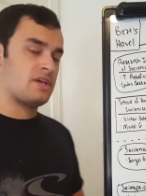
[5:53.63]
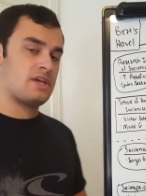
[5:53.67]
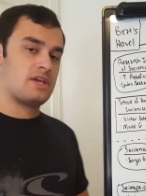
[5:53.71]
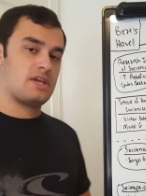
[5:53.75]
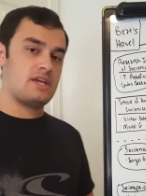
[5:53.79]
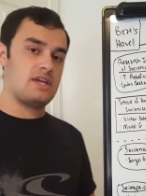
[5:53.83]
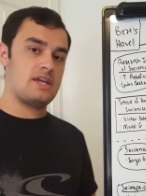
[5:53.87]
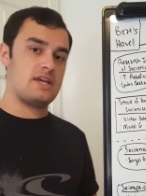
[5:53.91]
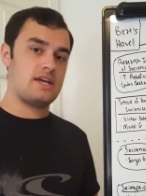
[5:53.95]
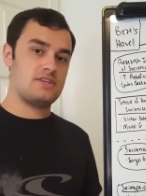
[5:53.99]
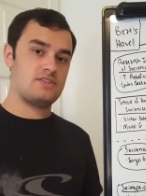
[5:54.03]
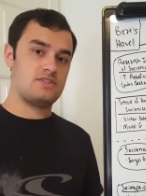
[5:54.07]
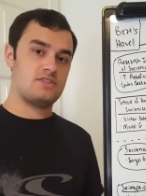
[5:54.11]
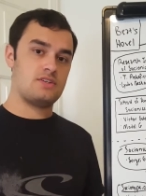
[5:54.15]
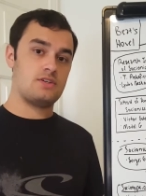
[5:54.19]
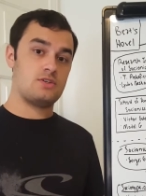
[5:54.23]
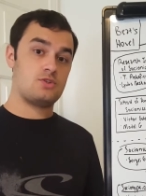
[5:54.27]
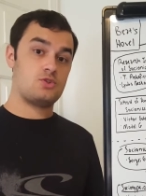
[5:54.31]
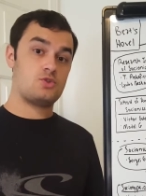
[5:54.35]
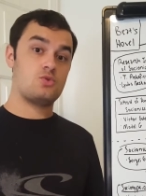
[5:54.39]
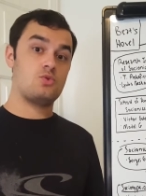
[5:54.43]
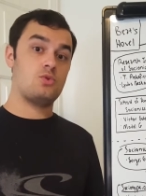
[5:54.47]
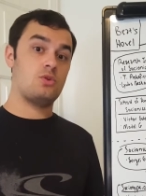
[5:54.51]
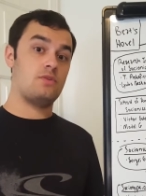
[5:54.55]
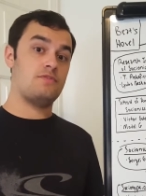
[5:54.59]
He has a
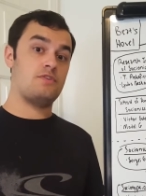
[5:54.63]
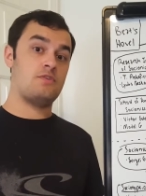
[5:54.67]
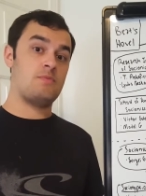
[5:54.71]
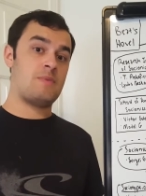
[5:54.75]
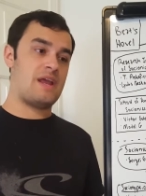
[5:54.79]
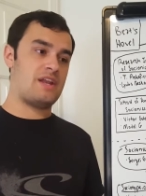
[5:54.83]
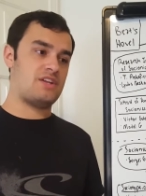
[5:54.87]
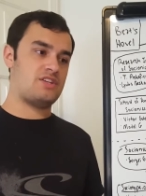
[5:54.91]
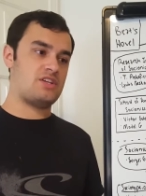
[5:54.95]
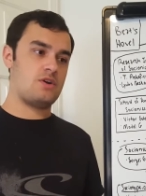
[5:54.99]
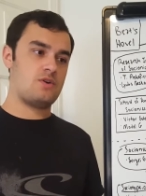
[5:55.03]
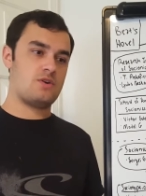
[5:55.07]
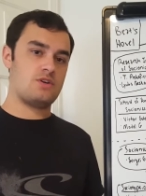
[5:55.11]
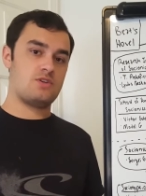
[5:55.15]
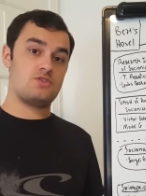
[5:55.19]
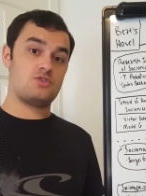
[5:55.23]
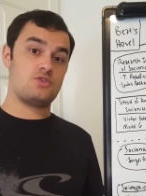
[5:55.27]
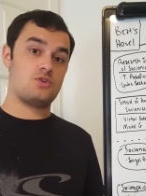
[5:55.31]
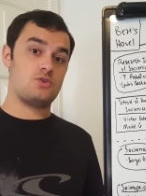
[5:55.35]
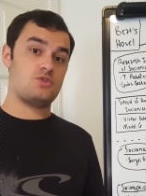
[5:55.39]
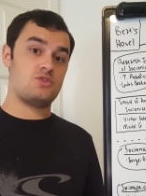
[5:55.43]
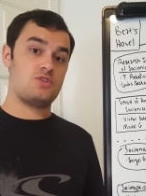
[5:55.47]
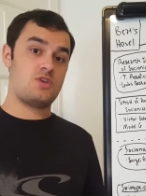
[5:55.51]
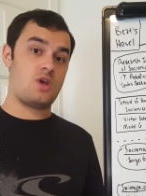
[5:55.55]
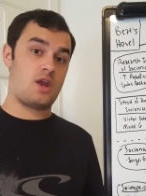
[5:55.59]
School of Humanitarian
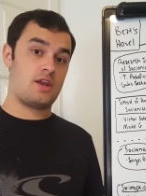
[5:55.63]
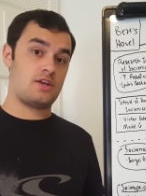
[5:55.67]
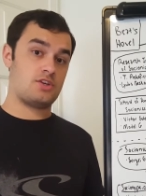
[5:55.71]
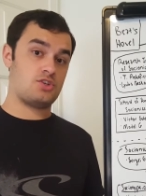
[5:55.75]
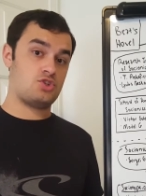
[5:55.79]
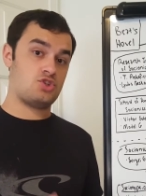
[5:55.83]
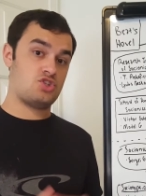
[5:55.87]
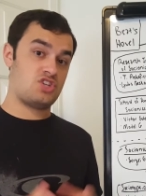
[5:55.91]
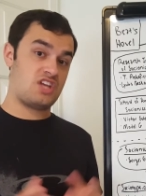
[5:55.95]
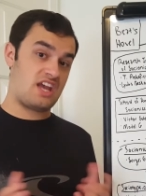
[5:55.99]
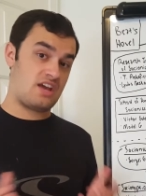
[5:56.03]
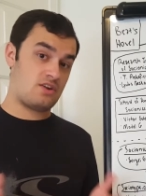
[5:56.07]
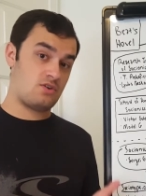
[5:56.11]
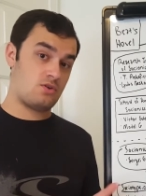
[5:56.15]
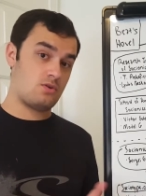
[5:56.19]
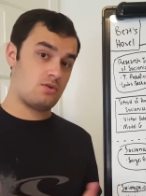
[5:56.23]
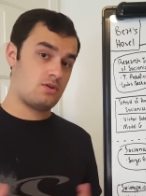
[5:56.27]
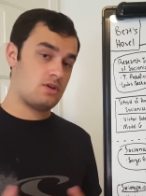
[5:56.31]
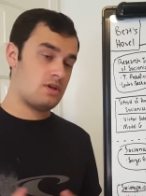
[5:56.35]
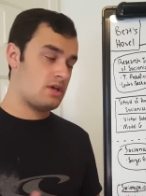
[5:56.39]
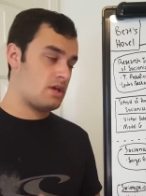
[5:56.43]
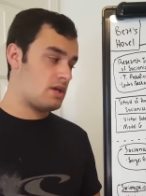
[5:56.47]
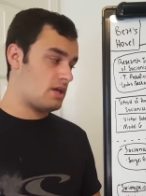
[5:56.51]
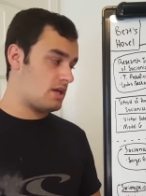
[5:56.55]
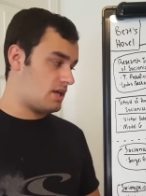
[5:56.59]
Socionics channel.
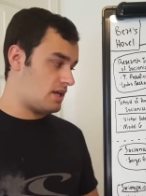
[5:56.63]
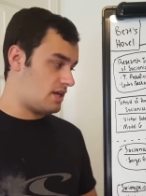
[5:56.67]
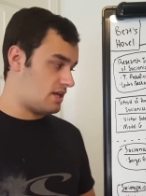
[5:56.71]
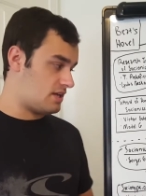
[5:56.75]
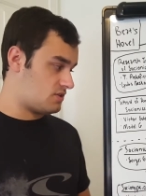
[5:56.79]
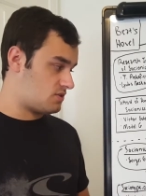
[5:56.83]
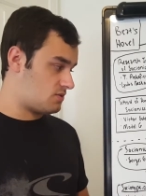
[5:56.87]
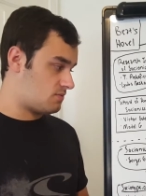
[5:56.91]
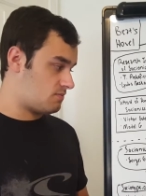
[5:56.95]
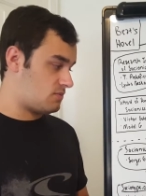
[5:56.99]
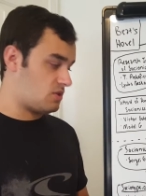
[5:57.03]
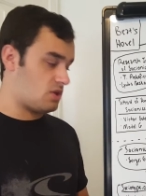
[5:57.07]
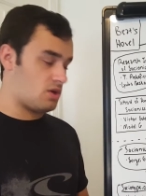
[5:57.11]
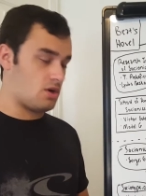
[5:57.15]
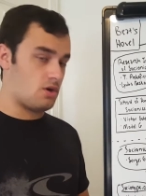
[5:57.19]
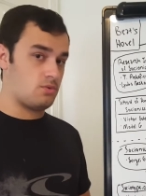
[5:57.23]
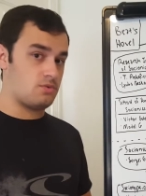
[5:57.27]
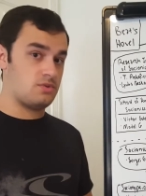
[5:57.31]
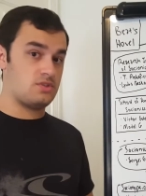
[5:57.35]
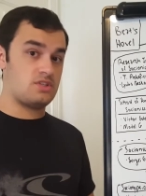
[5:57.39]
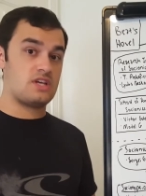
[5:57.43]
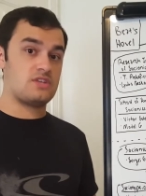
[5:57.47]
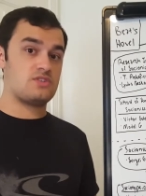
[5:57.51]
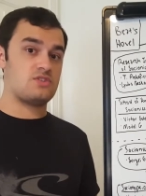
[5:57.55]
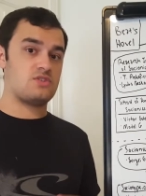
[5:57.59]
He has,
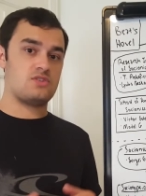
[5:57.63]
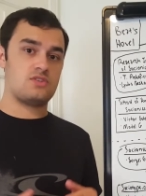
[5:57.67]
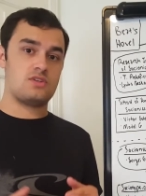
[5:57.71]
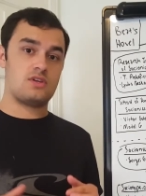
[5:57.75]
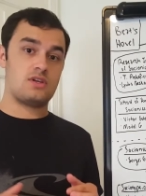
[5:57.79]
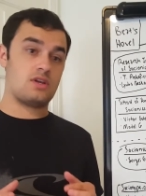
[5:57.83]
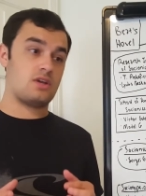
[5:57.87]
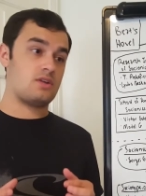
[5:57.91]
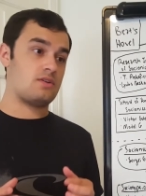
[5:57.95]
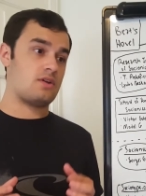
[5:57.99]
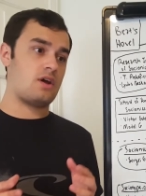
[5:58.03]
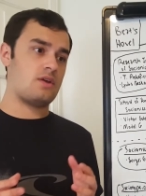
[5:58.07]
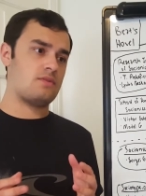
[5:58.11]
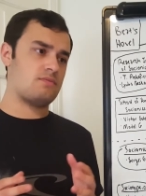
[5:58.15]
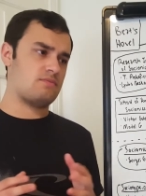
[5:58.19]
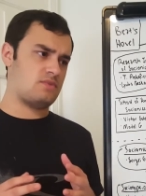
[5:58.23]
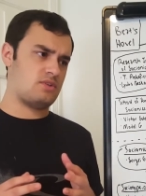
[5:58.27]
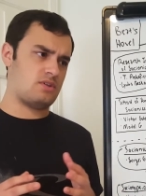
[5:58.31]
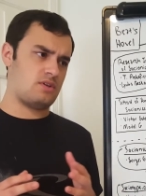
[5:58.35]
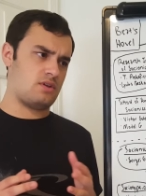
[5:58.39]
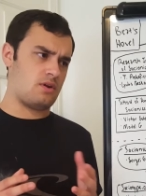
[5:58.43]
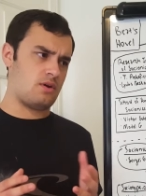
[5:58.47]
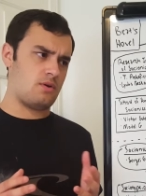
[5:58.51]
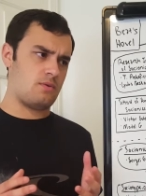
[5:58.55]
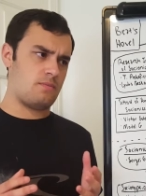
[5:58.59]
dozens,
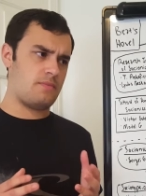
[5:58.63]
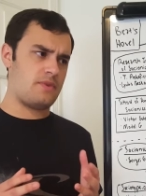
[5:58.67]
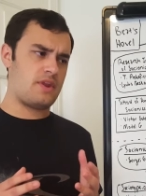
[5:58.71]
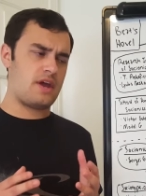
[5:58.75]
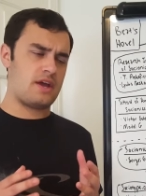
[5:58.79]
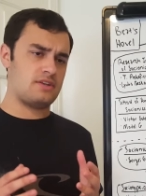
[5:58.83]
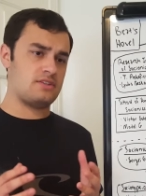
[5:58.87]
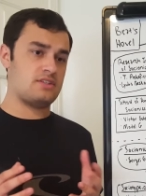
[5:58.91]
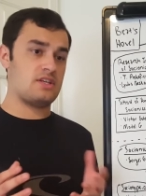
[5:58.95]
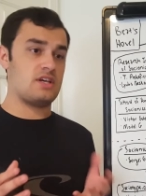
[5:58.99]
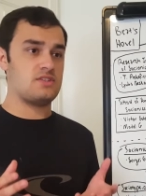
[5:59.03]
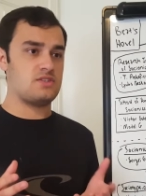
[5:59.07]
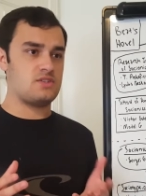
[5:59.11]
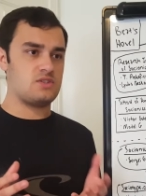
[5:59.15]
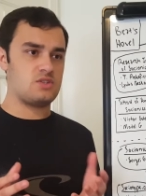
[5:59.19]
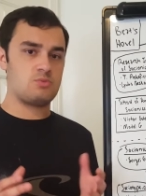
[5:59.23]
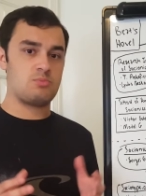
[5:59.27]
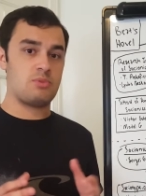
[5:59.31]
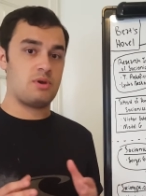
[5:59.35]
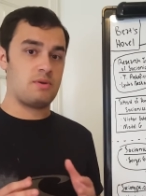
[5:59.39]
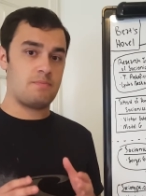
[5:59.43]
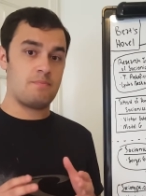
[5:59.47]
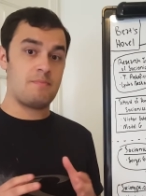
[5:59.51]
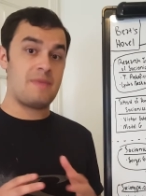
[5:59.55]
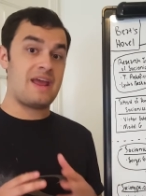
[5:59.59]
not dozens,
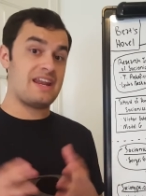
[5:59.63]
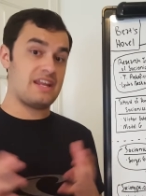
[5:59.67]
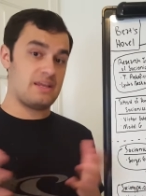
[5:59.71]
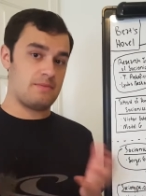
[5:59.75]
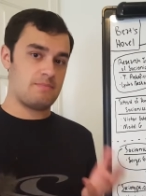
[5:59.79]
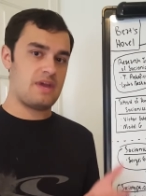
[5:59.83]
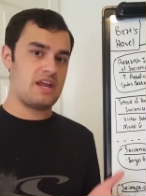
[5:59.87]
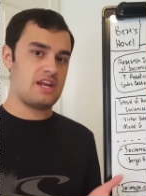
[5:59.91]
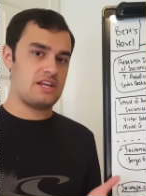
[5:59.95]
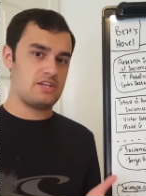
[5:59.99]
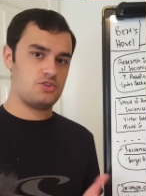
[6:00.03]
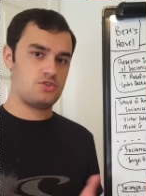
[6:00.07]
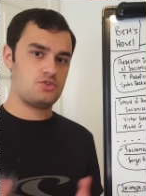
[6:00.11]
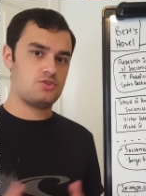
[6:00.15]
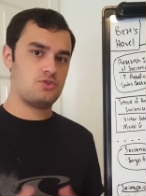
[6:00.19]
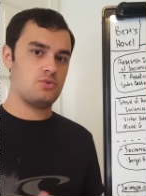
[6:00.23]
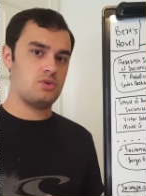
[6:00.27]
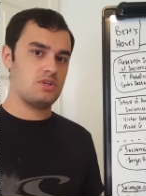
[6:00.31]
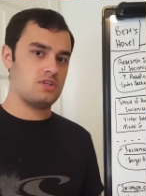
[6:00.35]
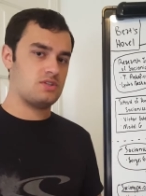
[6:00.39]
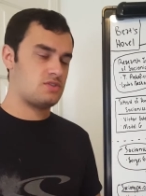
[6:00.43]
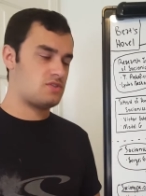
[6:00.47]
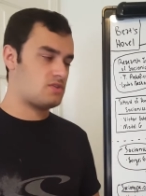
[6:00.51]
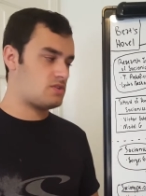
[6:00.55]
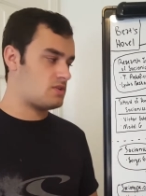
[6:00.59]
but many
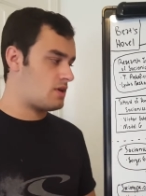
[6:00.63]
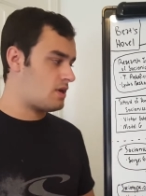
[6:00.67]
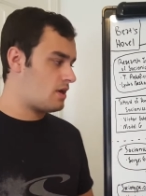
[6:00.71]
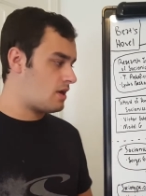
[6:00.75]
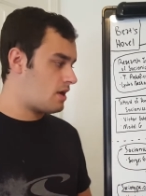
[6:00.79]
students.